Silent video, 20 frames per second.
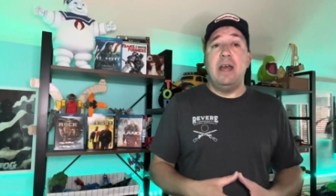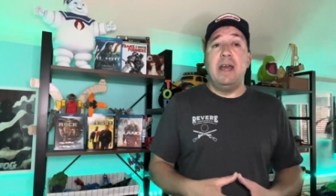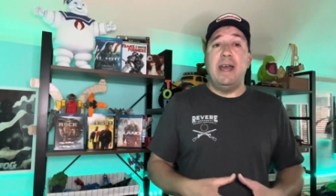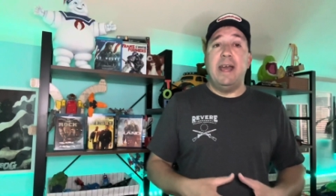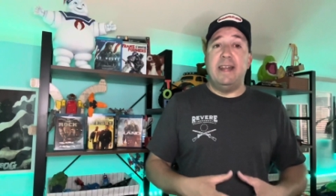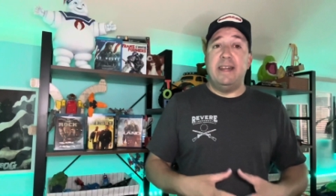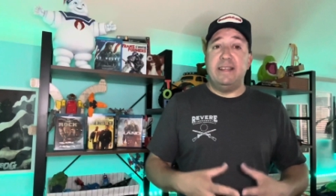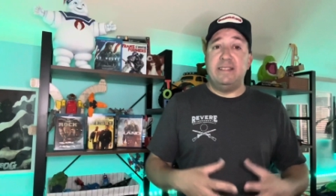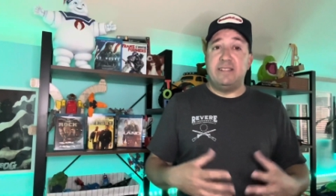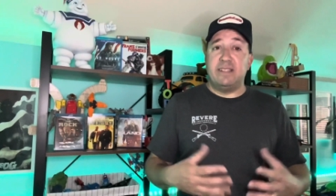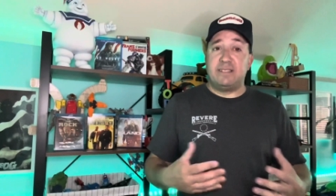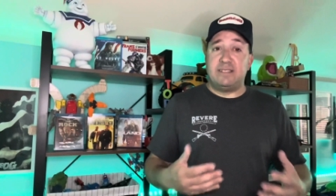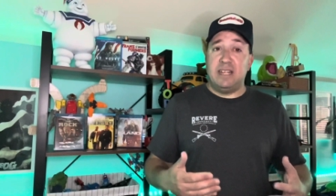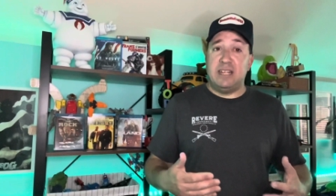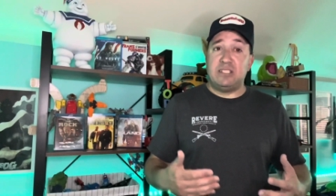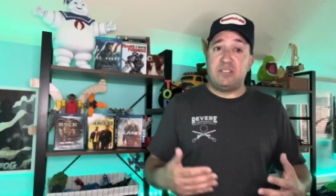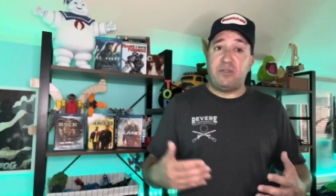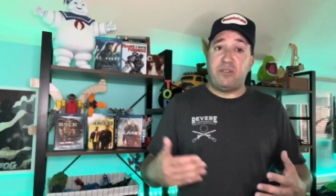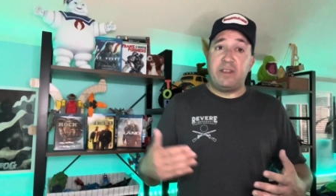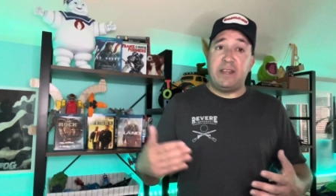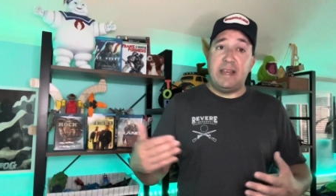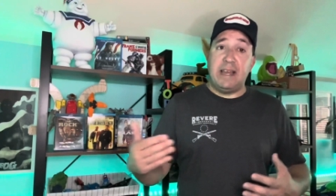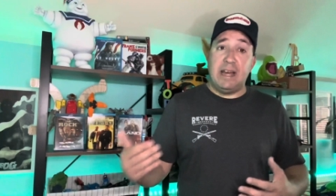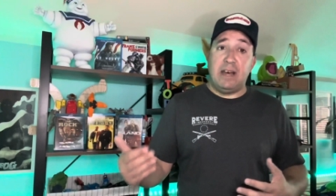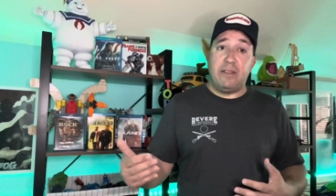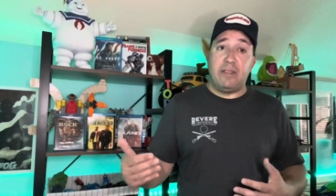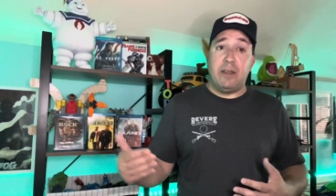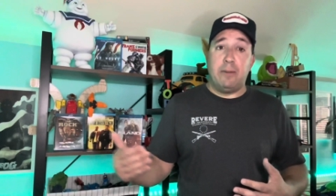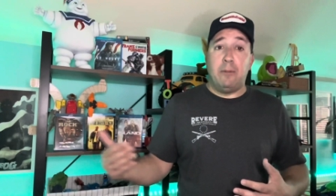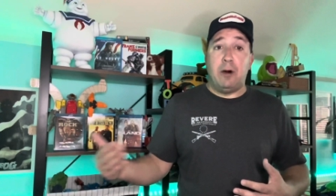And they successfully
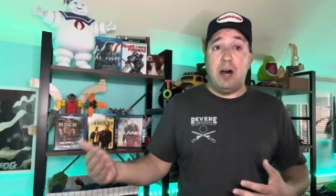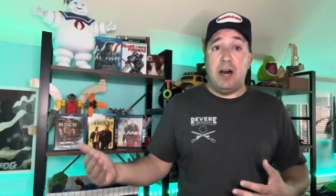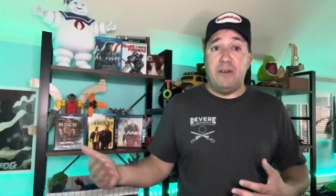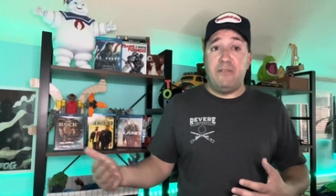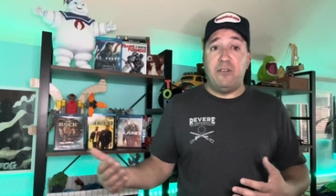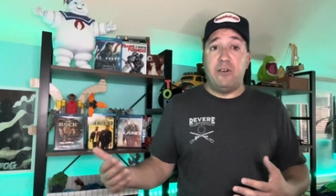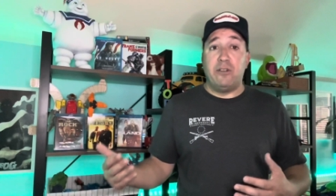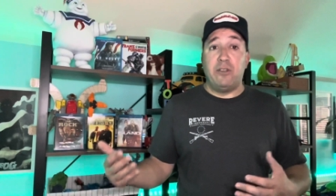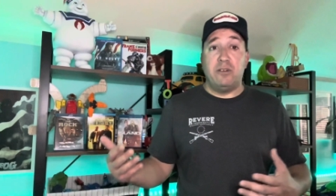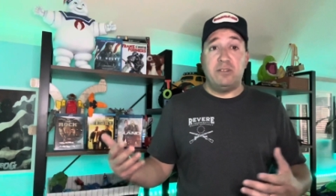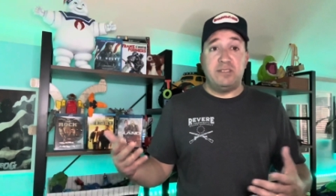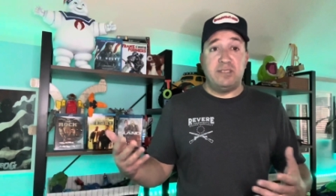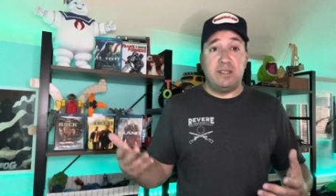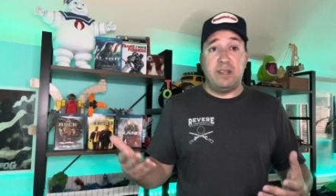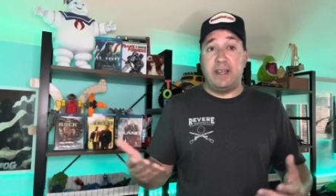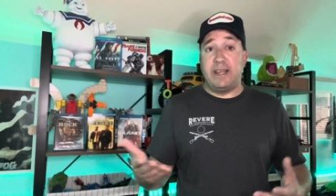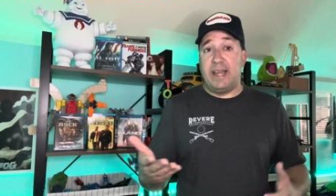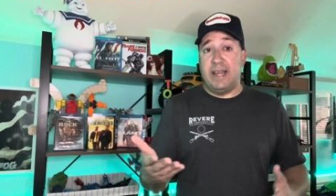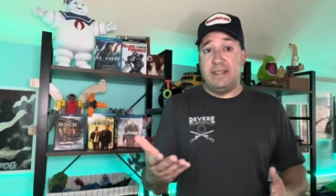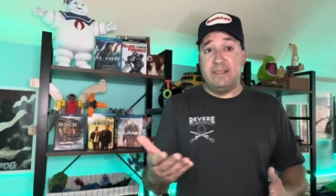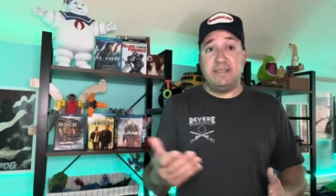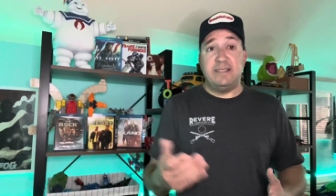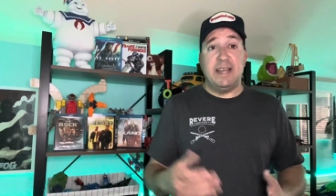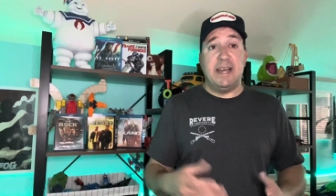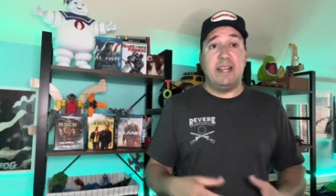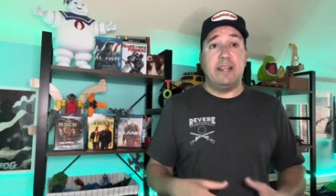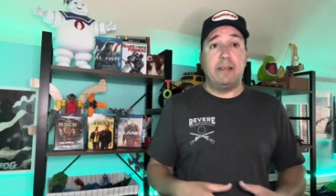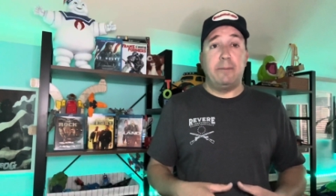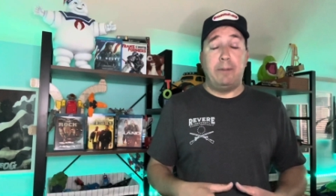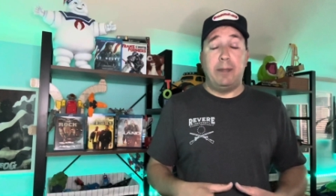held them off, although, again,
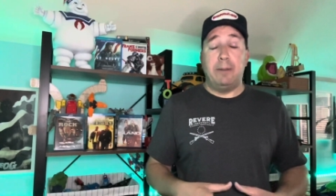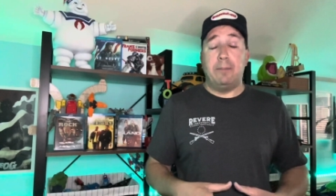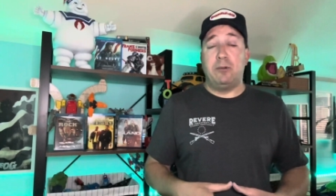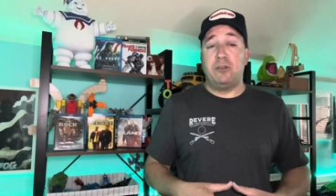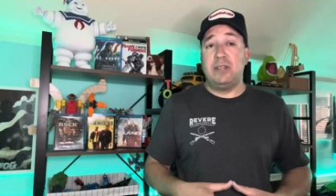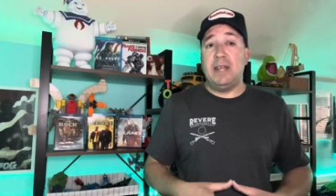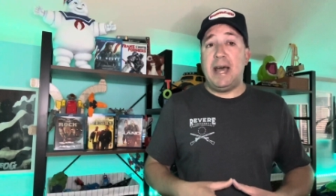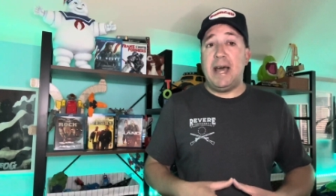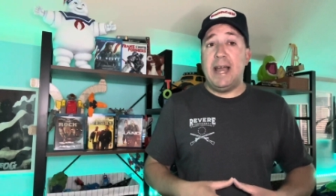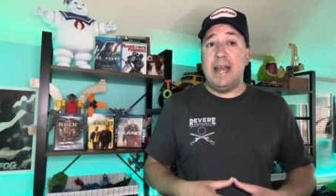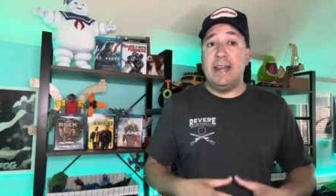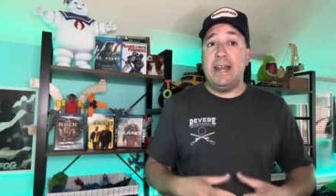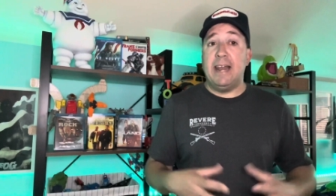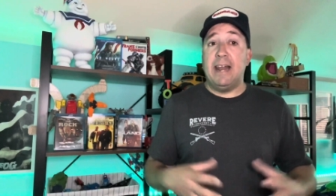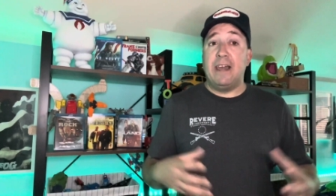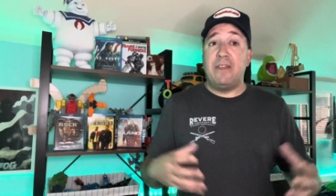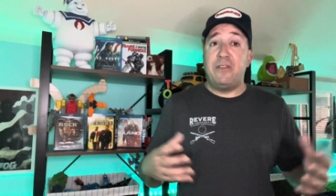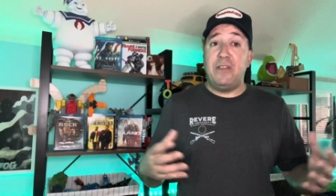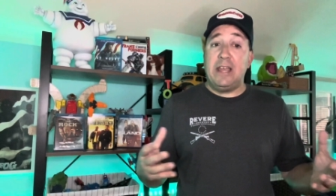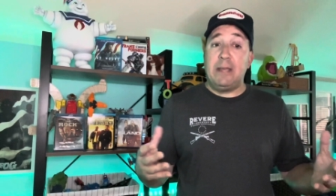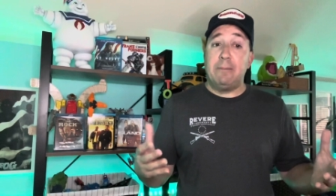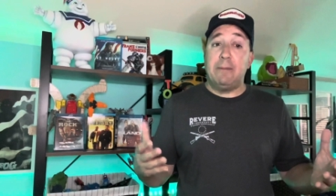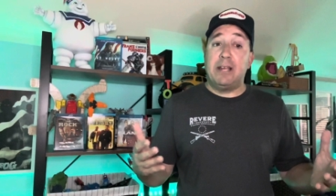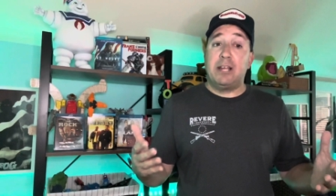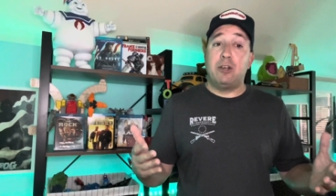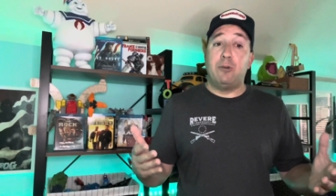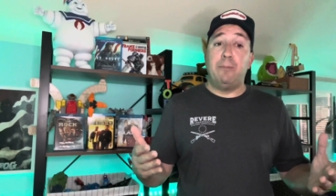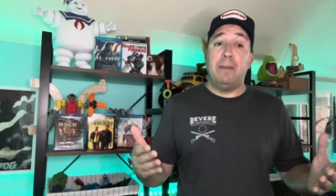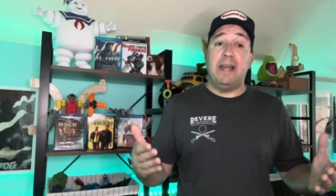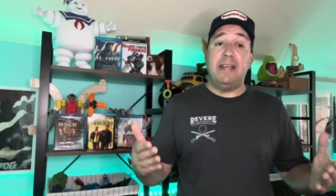sadly, people died. And I think
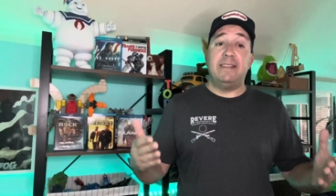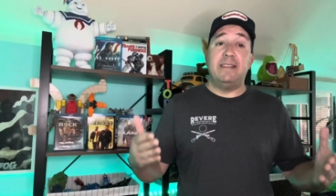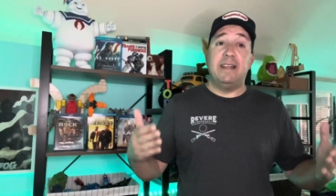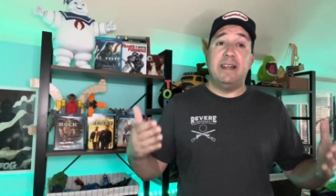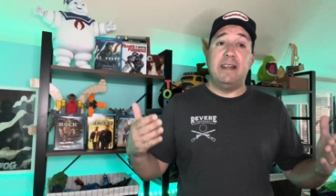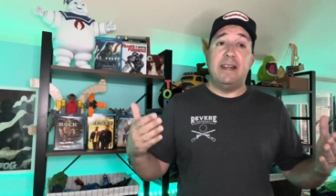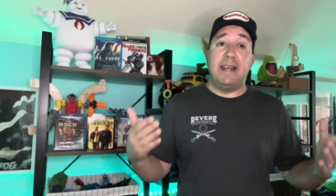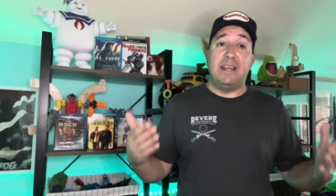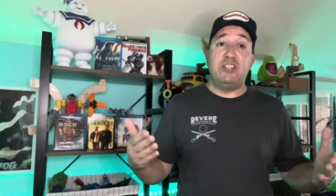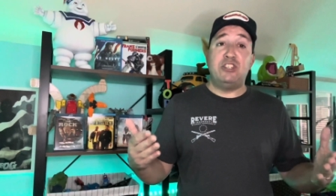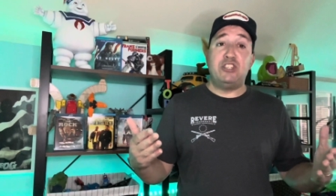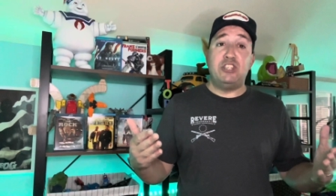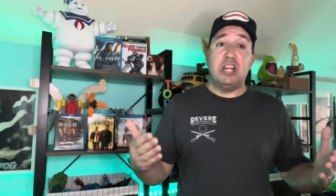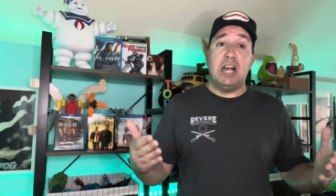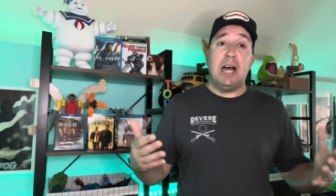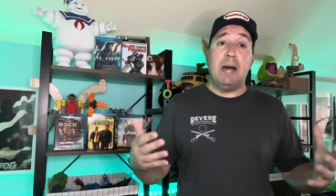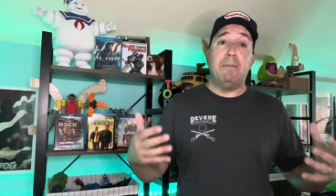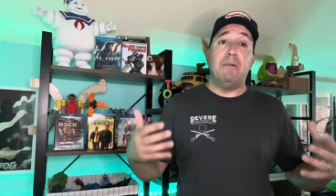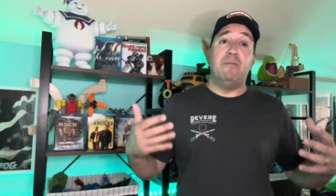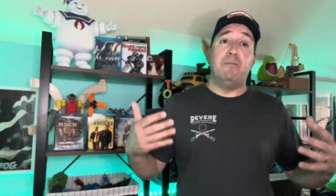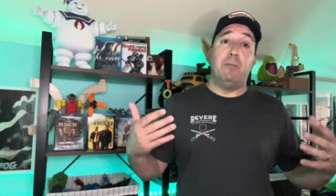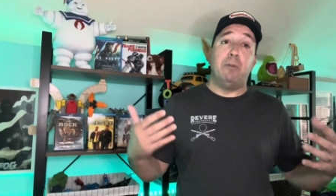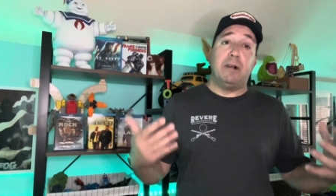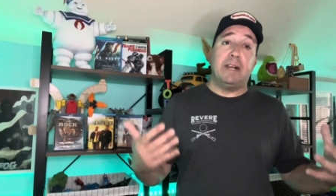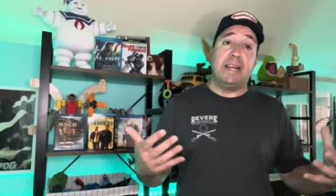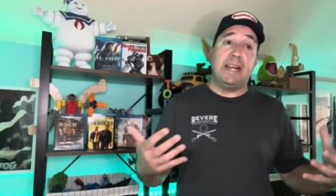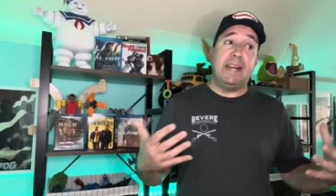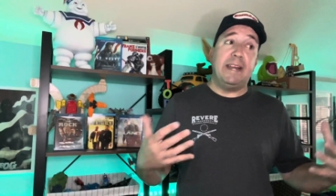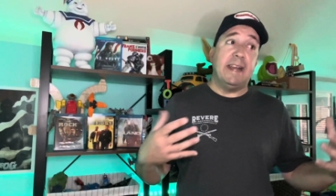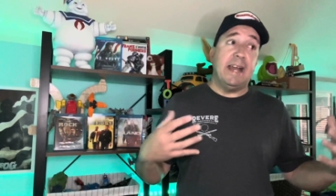Michael Bay did a nice job of
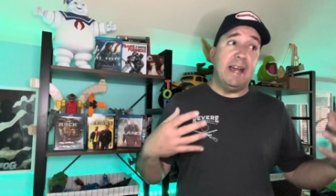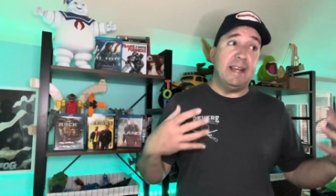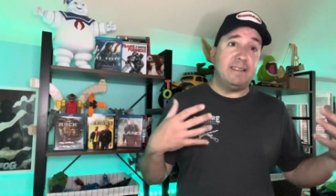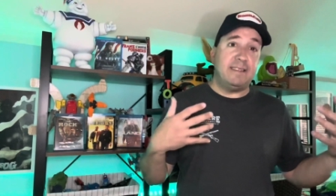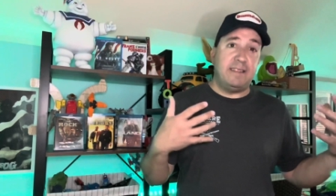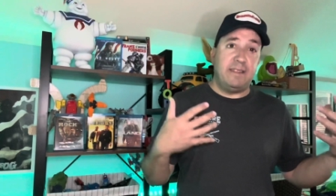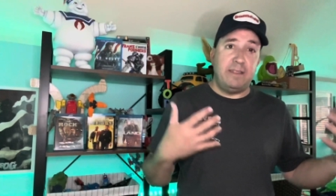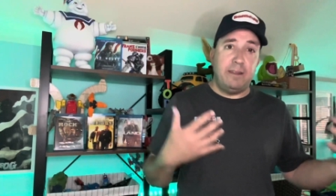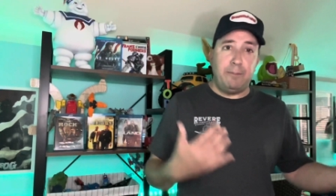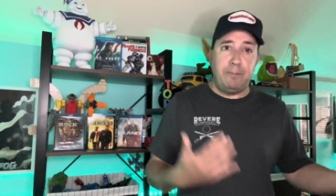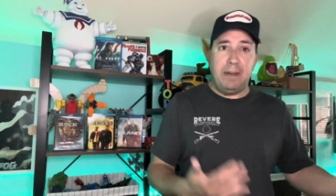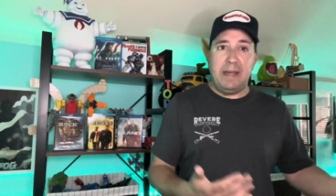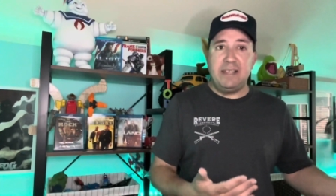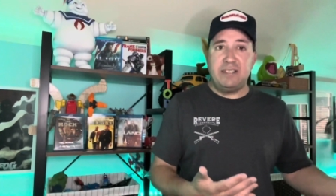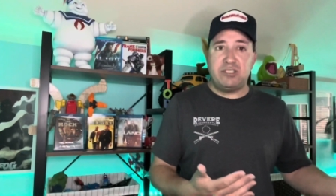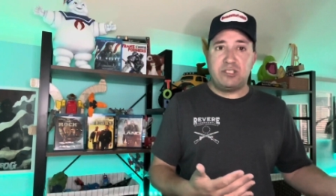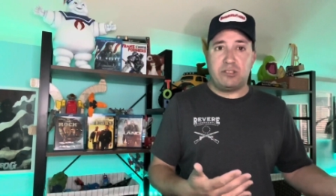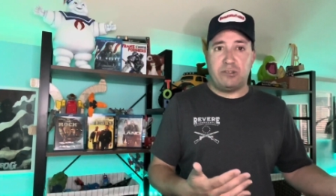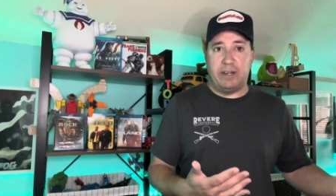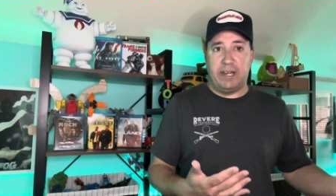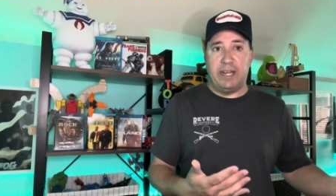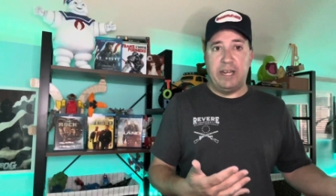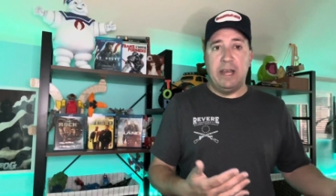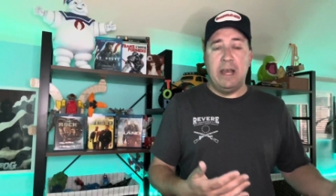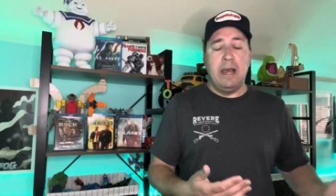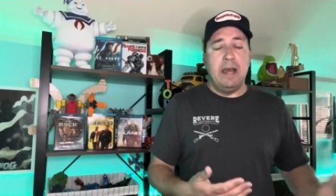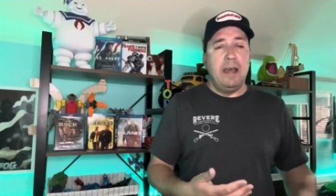bringing that to the big screen.